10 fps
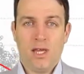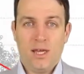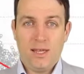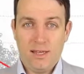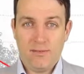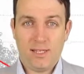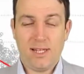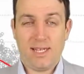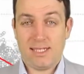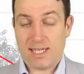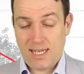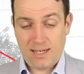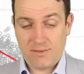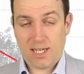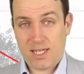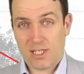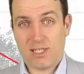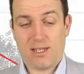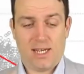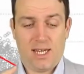Nevertheless, I have cash,
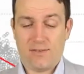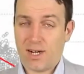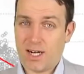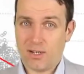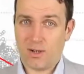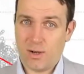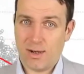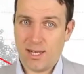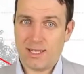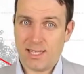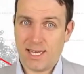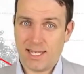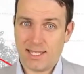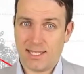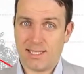I have uncorrelated assets,